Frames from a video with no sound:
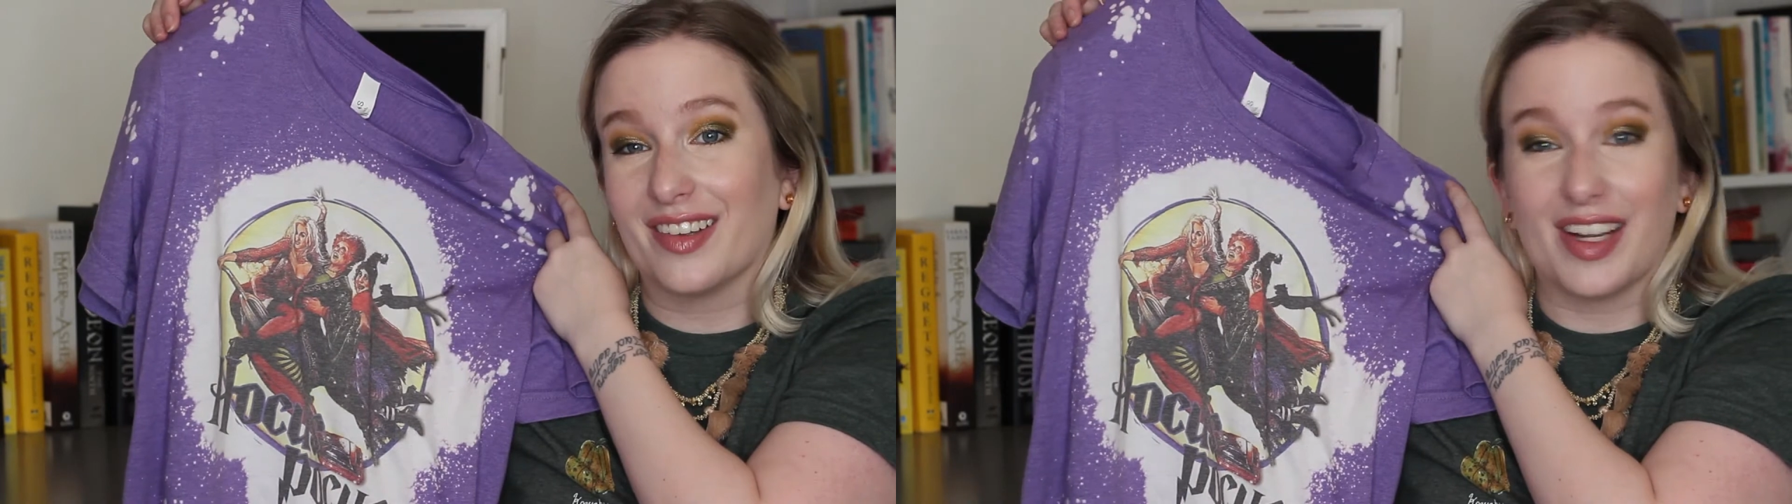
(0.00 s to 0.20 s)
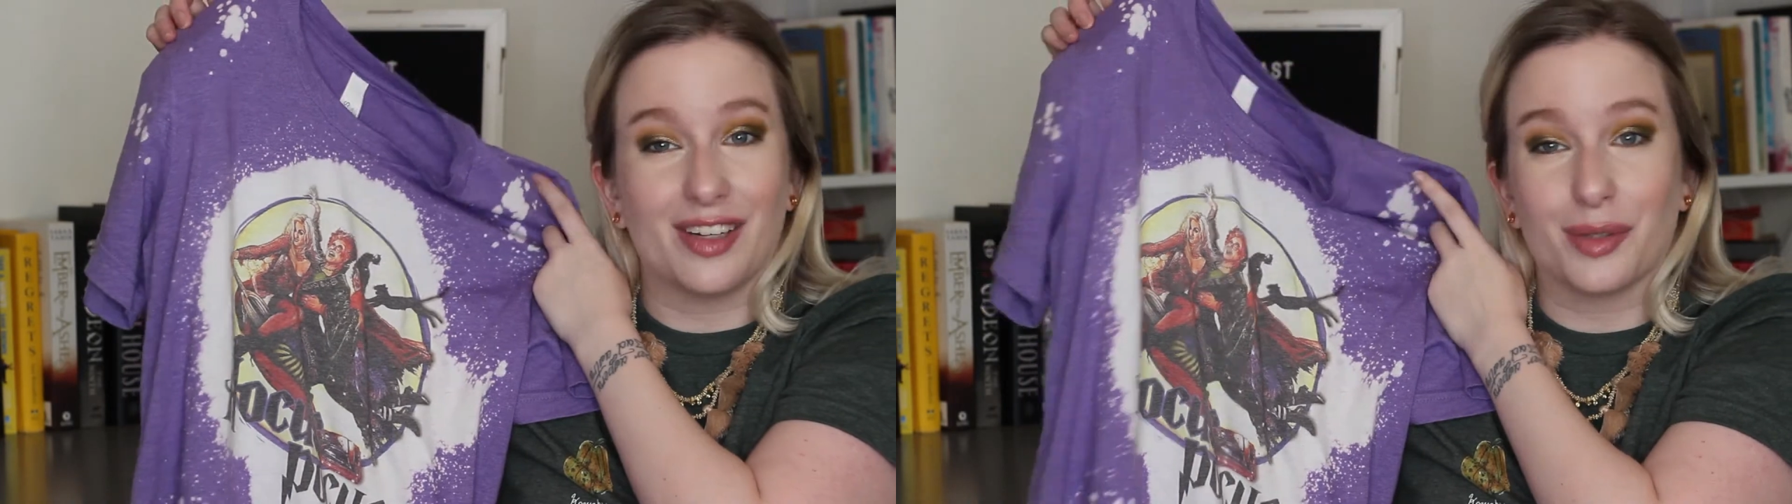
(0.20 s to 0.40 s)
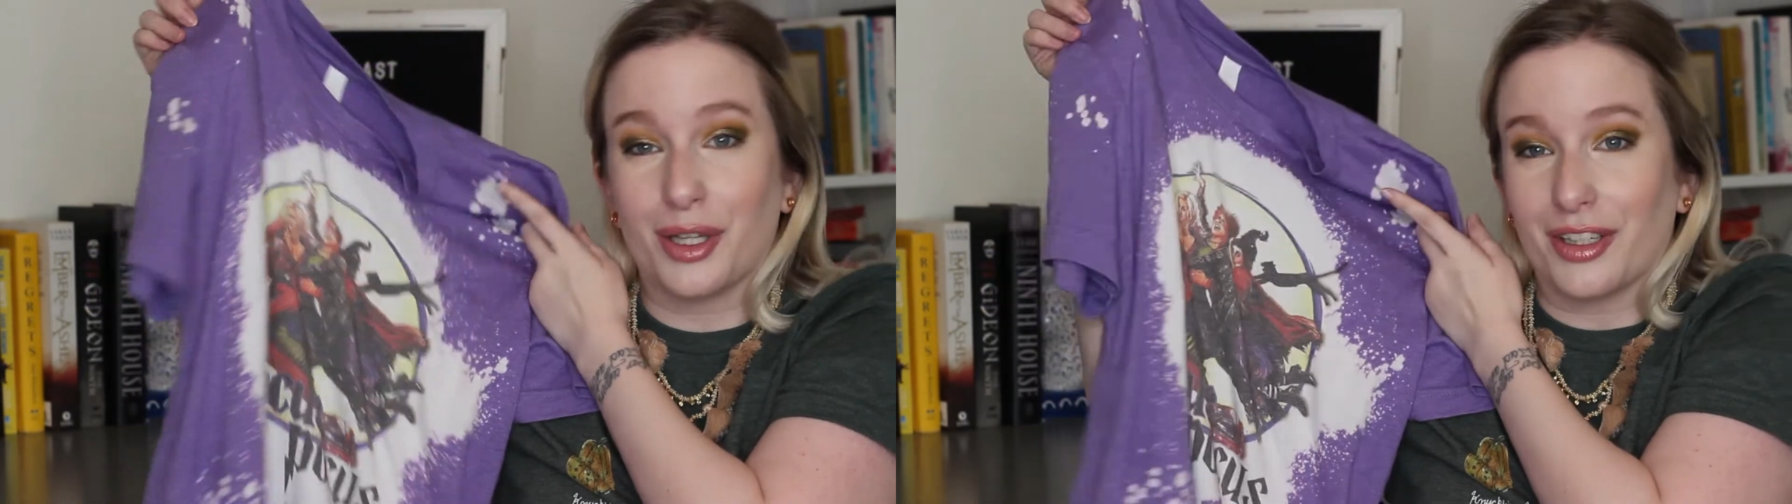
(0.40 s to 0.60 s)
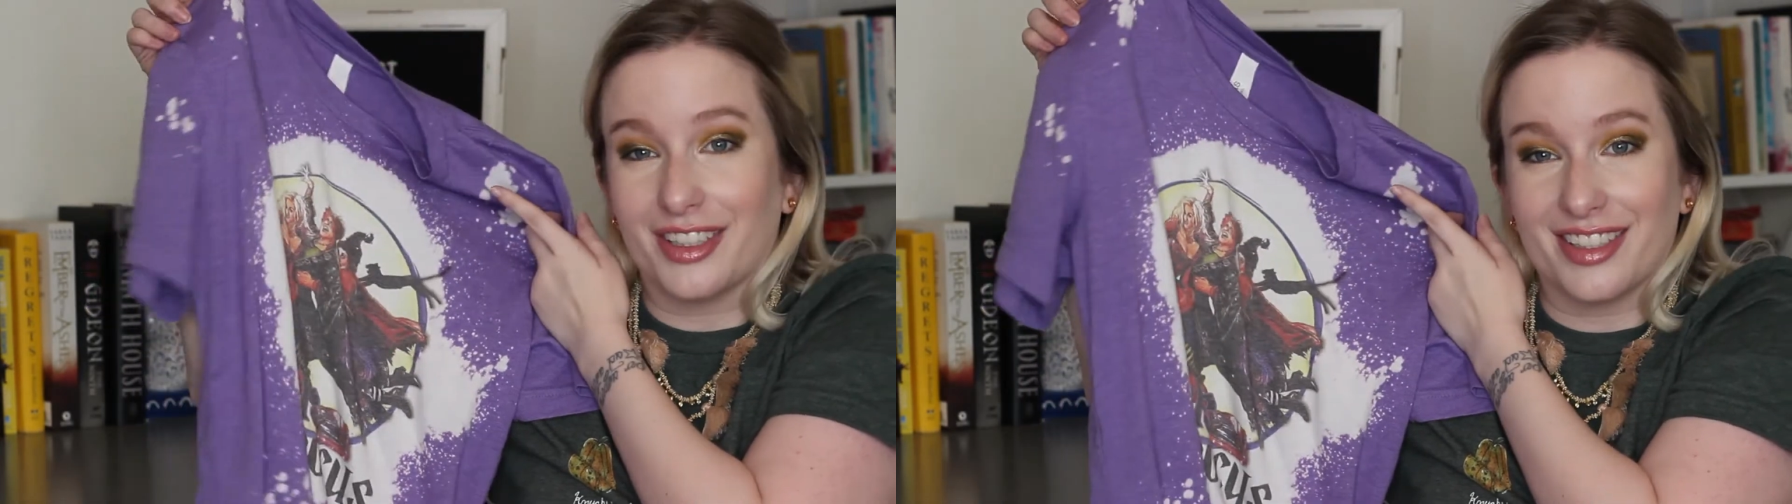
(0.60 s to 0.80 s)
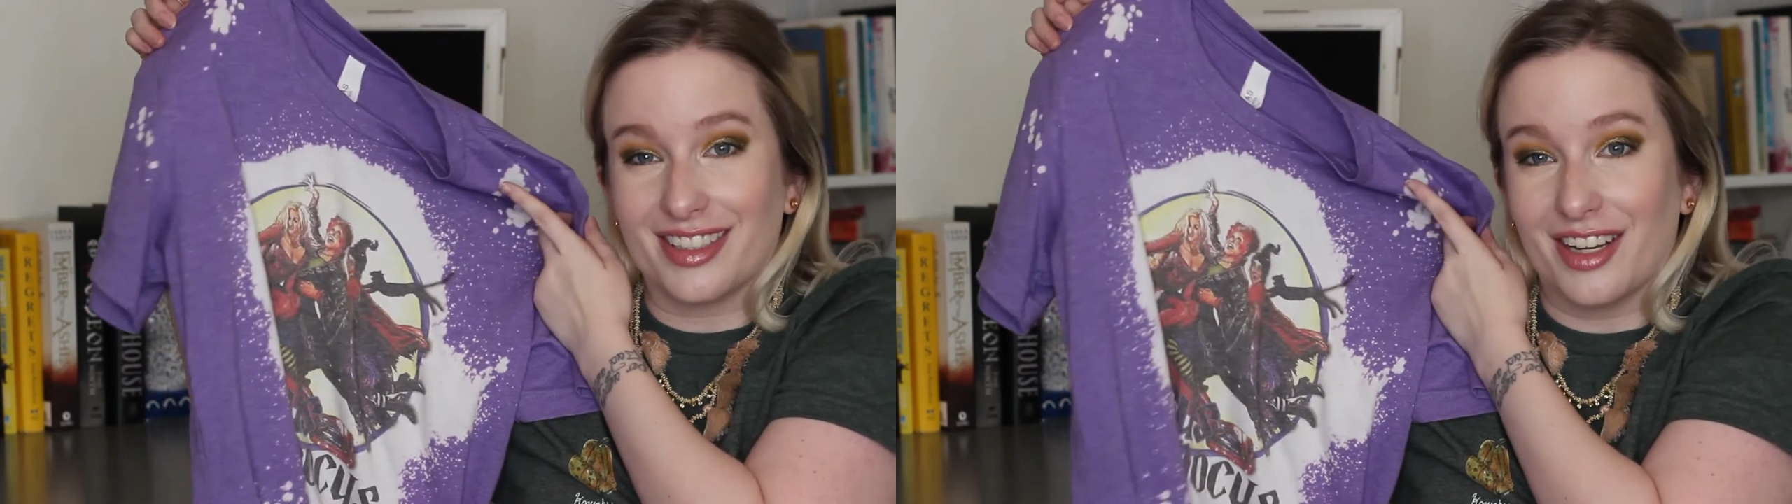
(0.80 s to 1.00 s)
like
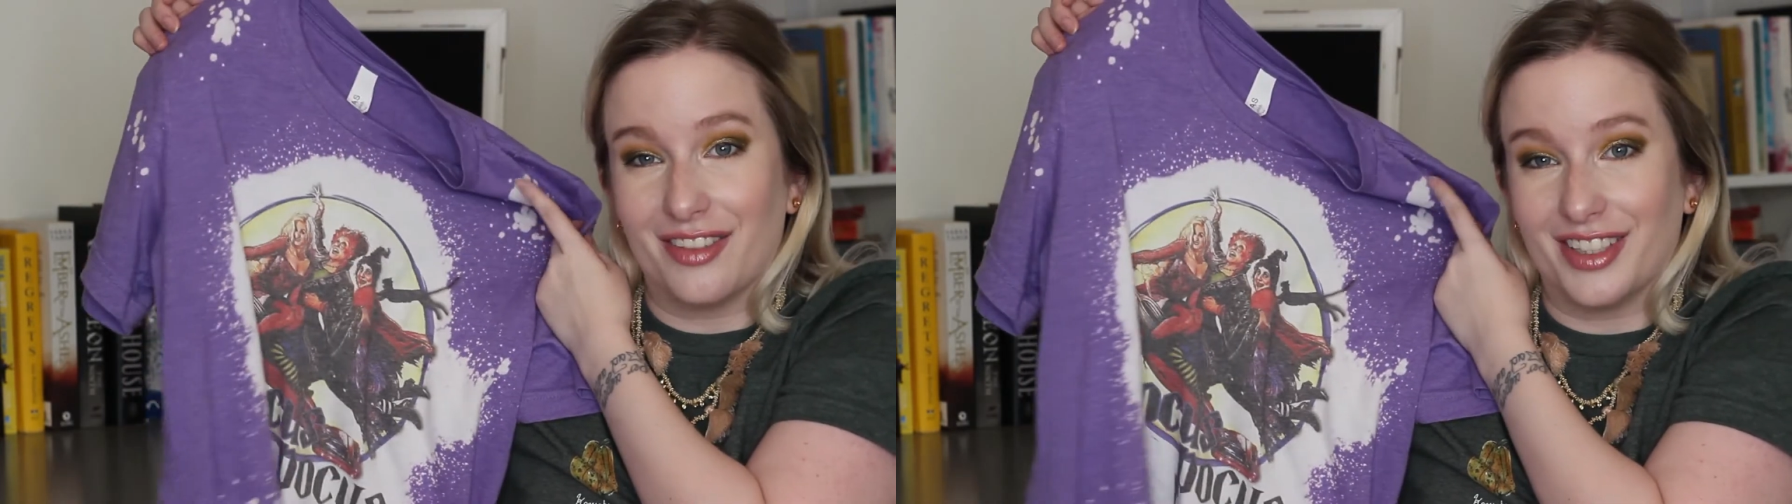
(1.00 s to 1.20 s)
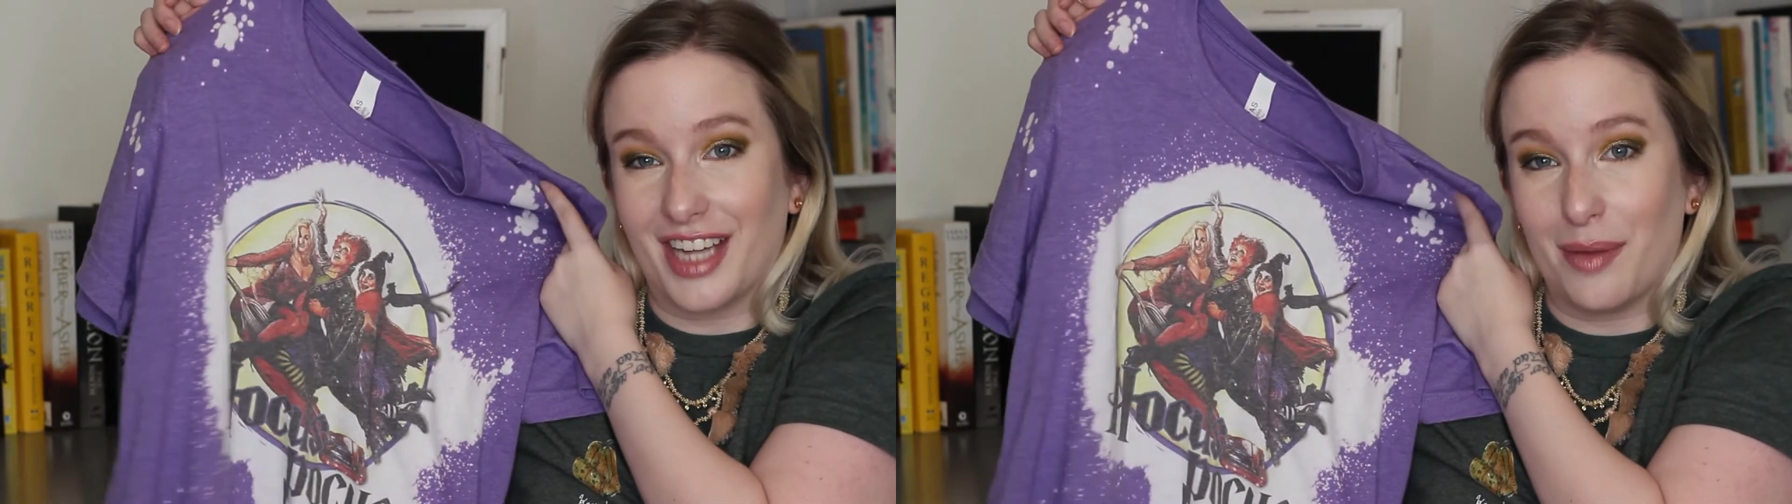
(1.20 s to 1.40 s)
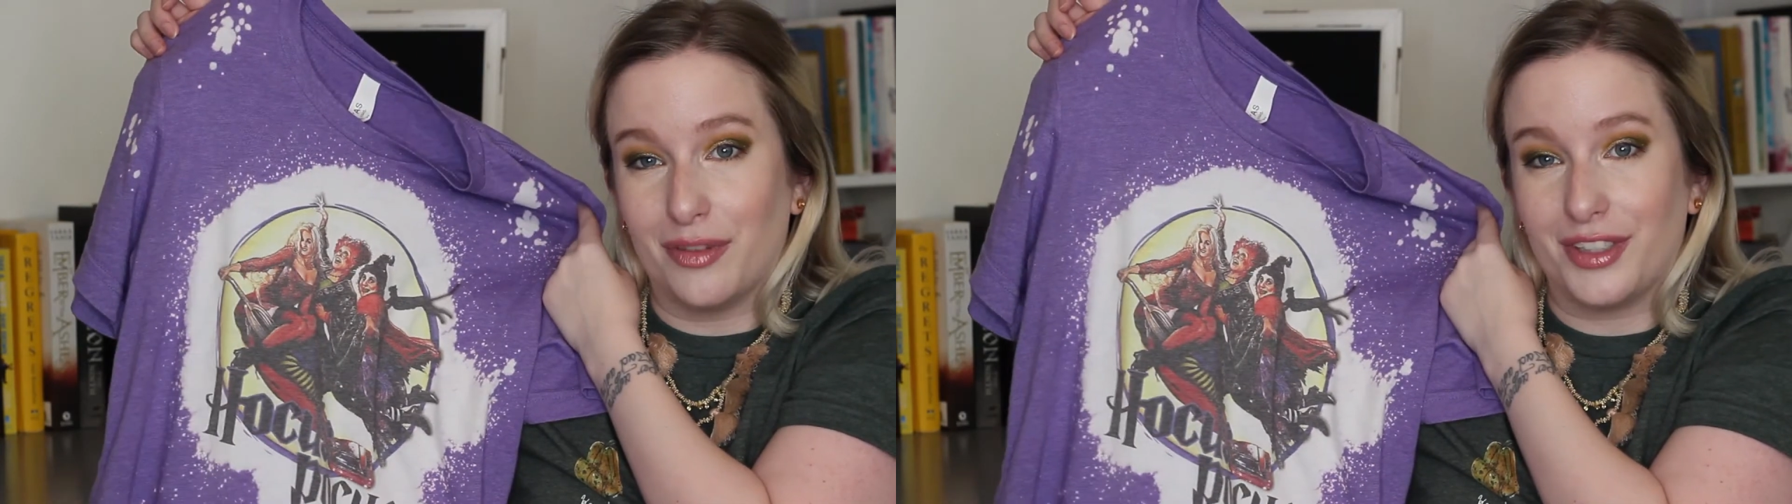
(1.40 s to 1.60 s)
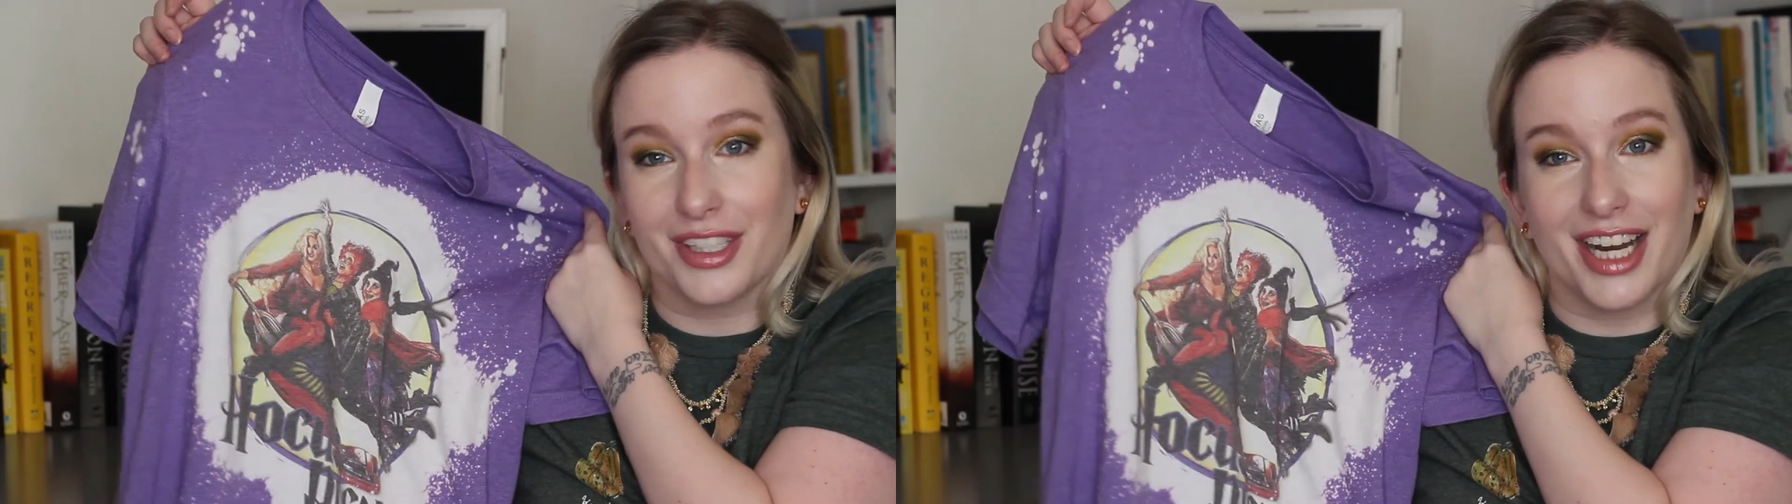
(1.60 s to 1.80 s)
regardless of the time of year.